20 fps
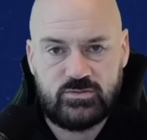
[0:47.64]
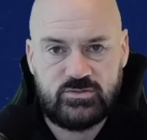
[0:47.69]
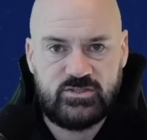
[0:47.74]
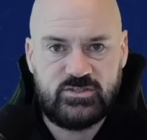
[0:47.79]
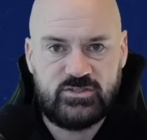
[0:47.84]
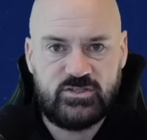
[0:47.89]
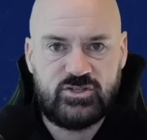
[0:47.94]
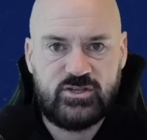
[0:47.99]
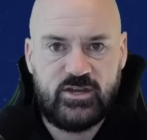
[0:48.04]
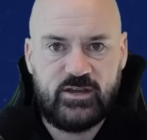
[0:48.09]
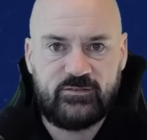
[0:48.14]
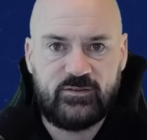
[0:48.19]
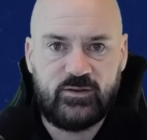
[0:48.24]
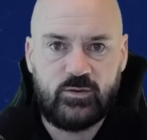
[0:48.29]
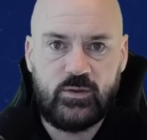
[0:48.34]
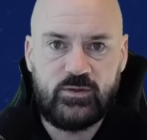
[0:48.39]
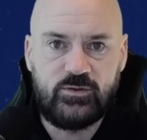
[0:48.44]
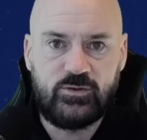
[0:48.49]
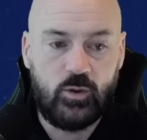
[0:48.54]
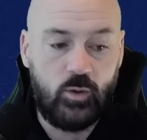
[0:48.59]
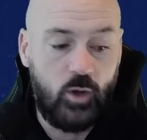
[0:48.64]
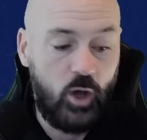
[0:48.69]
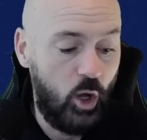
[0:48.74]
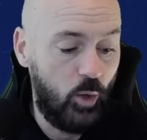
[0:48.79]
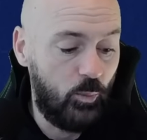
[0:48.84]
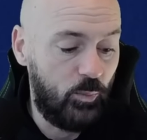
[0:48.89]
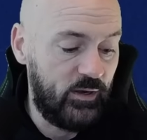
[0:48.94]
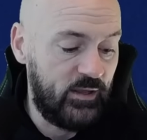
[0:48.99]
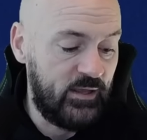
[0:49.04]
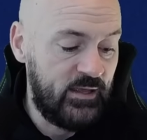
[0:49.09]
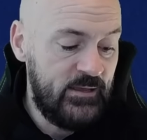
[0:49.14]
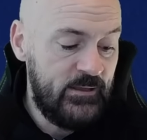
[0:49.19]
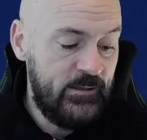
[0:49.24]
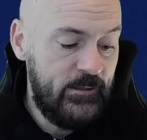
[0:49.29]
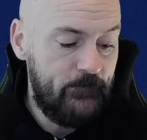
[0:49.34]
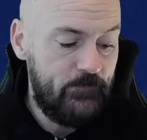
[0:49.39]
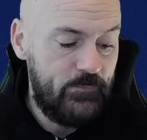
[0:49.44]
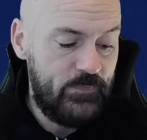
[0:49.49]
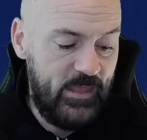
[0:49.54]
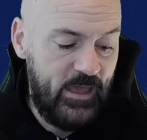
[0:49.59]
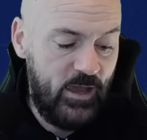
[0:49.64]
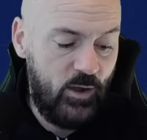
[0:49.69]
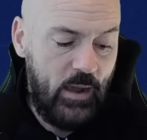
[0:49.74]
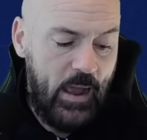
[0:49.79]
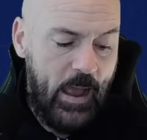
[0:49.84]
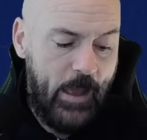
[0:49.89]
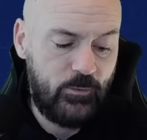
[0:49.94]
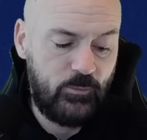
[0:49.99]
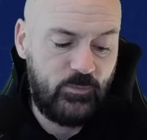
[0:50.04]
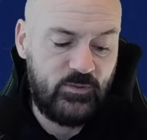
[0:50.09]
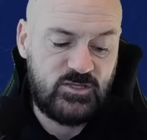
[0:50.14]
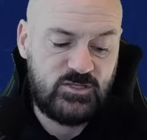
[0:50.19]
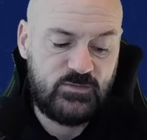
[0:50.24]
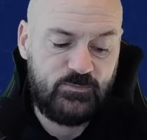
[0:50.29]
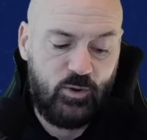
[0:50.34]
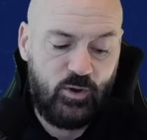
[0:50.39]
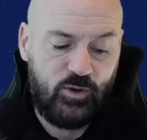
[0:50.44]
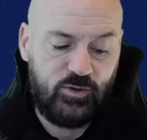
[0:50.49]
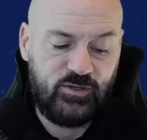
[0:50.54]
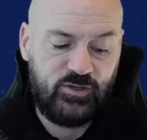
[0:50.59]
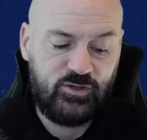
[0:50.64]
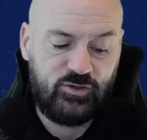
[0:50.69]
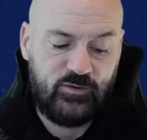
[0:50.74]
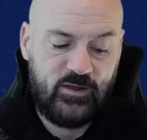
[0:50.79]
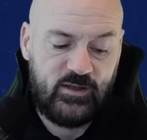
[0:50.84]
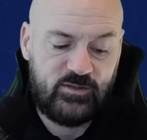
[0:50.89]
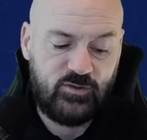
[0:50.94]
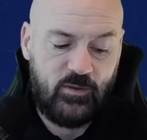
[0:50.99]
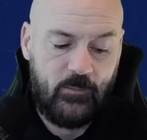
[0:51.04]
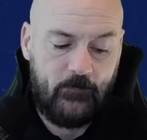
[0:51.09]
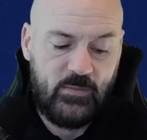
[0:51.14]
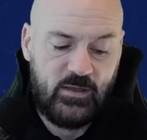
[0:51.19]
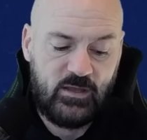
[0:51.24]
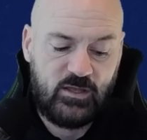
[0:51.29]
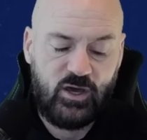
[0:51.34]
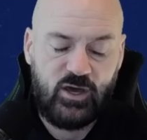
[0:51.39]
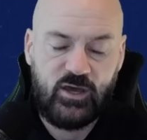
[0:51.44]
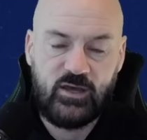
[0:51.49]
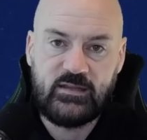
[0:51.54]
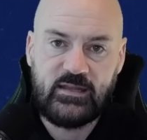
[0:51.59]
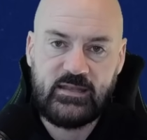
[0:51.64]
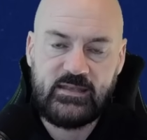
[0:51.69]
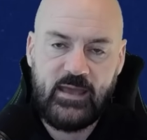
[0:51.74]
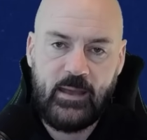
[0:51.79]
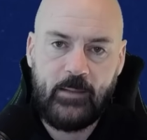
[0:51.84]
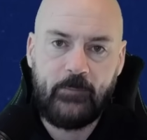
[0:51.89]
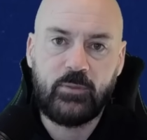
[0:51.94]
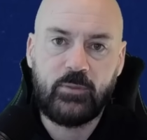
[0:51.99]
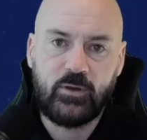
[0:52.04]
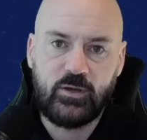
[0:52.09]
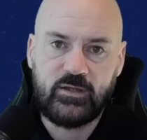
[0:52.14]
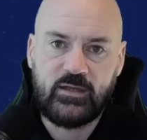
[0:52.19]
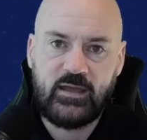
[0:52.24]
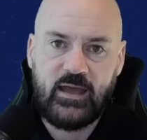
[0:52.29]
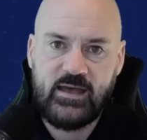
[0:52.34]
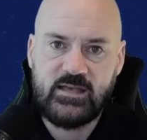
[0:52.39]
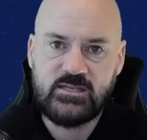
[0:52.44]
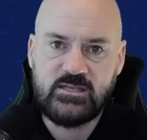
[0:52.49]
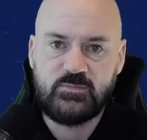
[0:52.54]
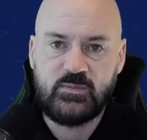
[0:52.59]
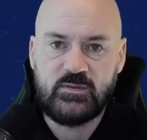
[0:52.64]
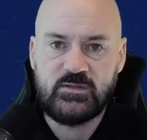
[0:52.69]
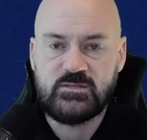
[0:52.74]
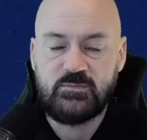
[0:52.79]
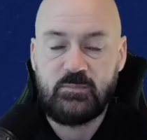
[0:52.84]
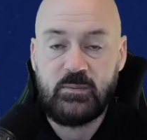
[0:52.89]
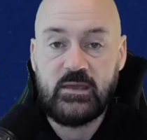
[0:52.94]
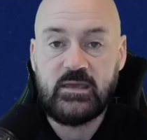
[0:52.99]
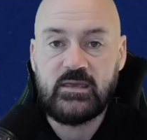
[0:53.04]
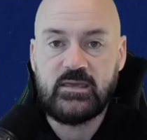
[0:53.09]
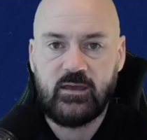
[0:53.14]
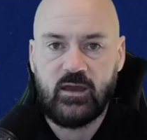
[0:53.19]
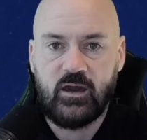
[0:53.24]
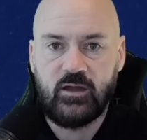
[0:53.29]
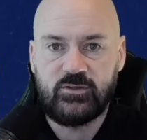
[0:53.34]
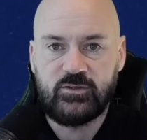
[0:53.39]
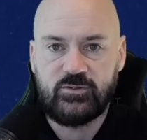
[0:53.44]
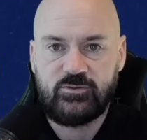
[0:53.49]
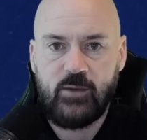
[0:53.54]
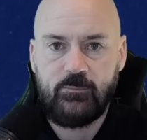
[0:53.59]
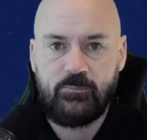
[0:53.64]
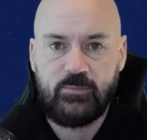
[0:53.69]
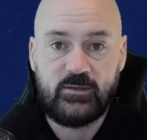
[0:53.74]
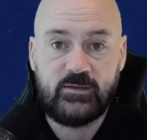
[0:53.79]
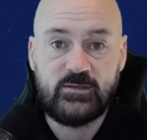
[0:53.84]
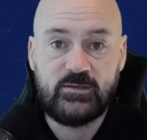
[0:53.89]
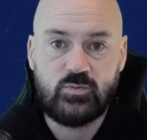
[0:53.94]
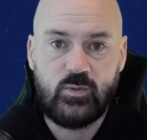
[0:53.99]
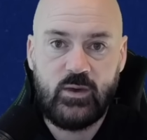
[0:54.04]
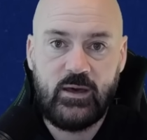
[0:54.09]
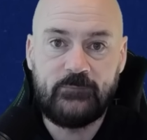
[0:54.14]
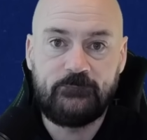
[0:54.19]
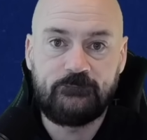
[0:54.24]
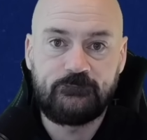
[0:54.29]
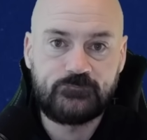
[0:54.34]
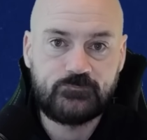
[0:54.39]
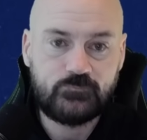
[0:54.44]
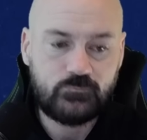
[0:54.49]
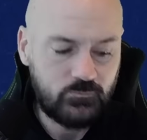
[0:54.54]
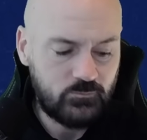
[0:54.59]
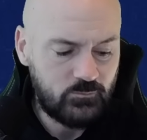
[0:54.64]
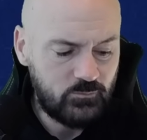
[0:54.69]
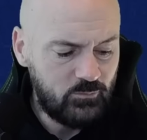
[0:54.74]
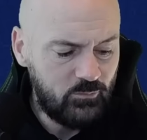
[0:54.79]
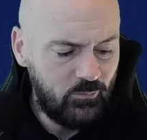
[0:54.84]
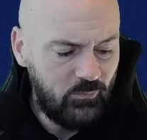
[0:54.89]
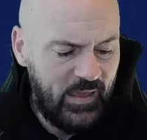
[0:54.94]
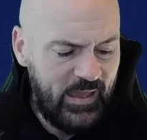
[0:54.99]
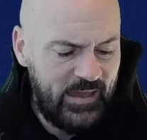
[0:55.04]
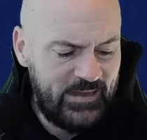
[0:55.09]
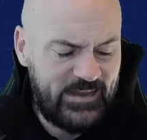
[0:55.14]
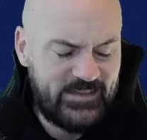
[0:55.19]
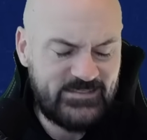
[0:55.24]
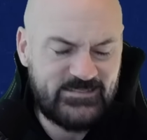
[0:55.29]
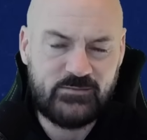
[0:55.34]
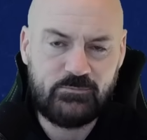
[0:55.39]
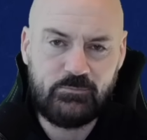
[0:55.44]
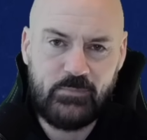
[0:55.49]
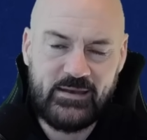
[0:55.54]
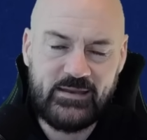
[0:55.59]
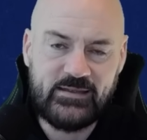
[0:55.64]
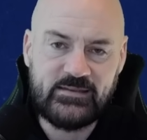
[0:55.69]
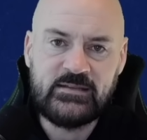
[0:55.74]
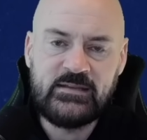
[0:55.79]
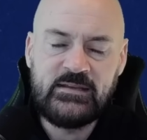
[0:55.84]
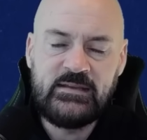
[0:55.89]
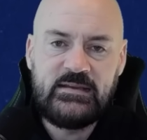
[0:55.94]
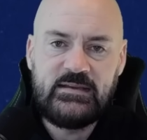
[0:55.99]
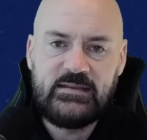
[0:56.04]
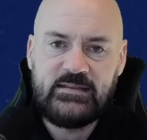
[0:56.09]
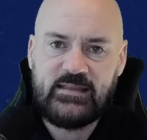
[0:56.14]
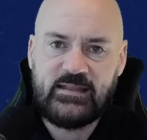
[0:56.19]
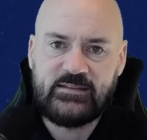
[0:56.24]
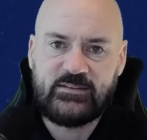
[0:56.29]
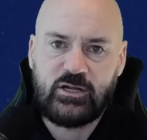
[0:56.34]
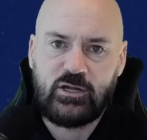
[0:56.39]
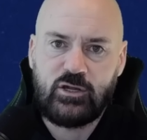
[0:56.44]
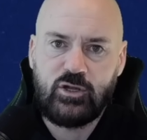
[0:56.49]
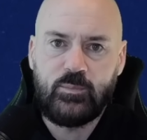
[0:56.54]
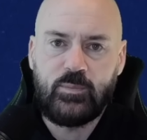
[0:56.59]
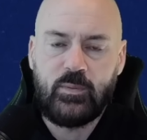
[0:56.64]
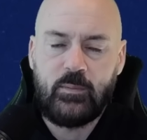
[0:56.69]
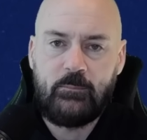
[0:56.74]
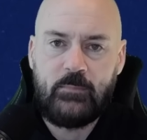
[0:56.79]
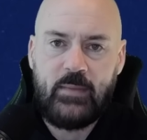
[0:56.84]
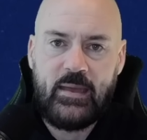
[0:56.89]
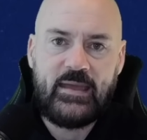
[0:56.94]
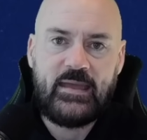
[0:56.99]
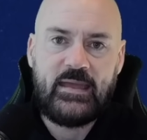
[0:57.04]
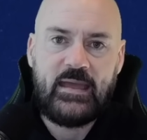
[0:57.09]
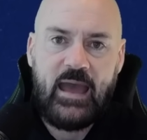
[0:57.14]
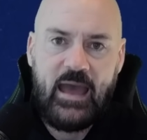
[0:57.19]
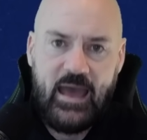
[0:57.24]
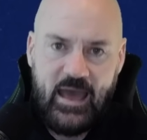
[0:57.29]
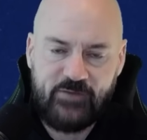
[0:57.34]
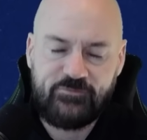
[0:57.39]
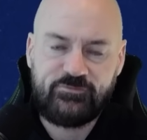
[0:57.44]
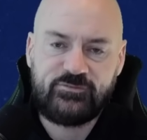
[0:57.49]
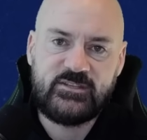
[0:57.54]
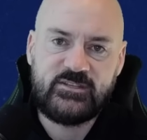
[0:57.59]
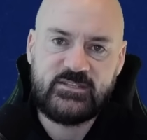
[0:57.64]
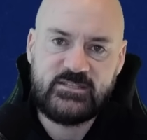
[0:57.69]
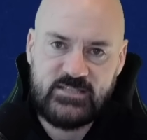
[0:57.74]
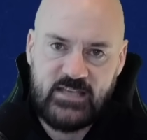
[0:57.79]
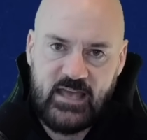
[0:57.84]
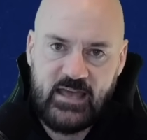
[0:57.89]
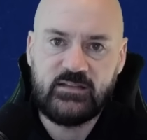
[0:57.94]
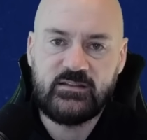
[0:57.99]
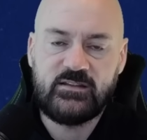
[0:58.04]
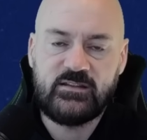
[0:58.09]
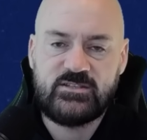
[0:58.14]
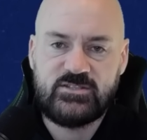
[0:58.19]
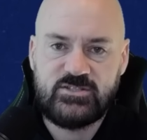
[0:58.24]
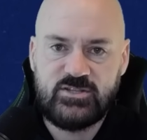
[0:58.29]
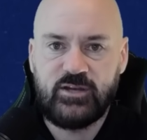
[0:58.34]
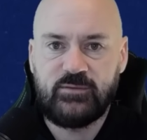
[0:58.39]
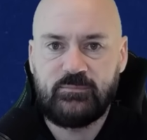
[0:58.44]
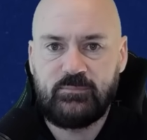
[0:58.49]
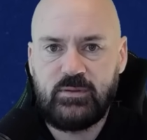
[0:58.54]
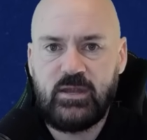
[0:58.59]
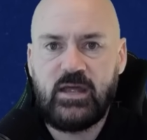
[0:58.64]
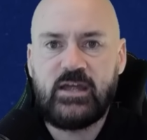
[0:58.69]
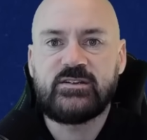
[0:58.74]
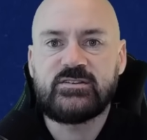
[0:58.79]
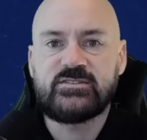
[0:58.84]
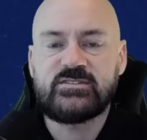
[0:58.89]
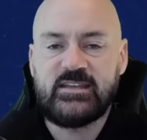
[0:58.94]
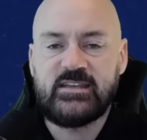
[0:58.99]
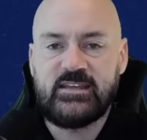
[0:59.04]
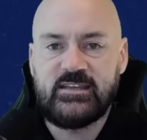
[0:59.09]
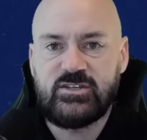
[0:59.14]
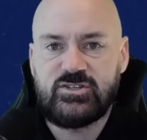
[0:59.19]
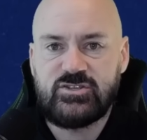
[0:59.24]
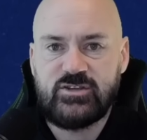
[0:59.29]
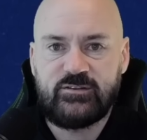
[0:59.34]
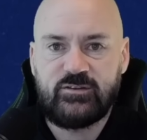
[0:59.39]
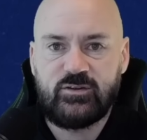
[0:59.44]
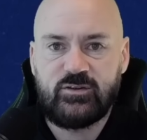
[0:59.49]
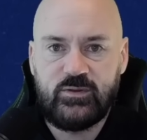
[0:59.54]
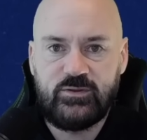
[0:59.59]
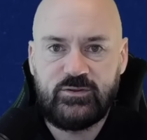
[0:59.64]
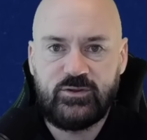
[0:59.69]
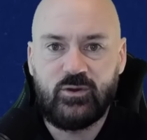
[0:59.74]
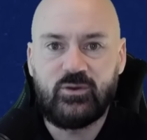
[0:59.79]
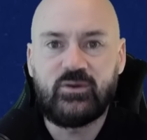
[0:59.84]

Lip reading: to the January window opening. Now Hammarby sporting director Mikael Hjemberg has been speaking on the topic as well, and has admitted that the club may have to sell certain players in the January window